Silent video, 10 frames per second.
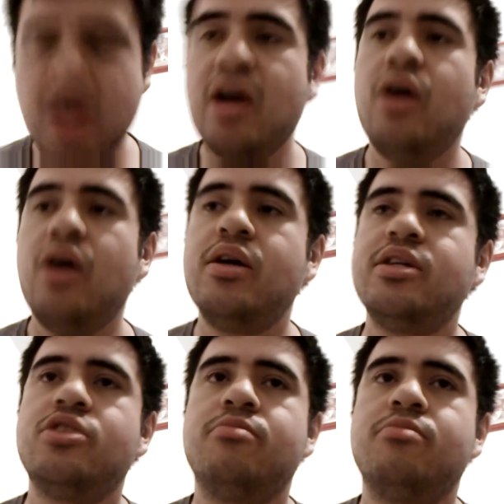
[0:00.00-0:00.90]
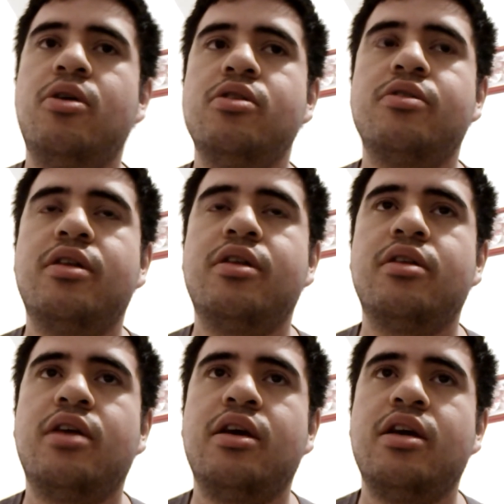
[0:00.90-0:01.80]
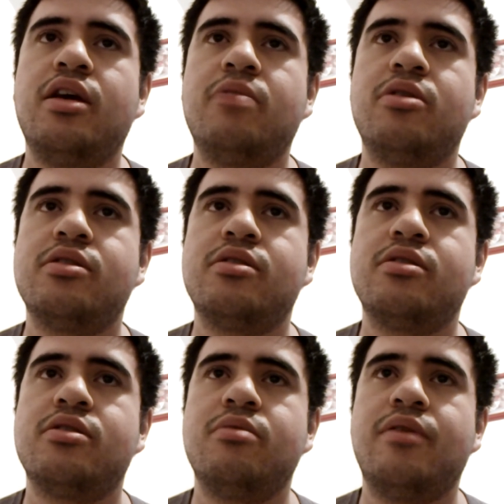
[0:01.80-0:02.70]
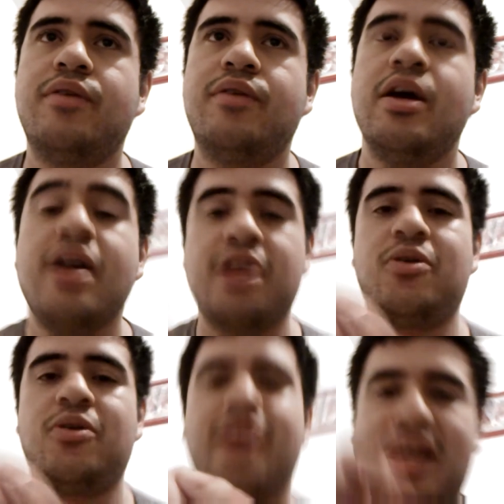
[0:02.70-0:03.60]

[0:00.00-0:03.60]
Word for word: Oh, I said tomorrow's going to Kingdom Hearts 2.5. Ignore that.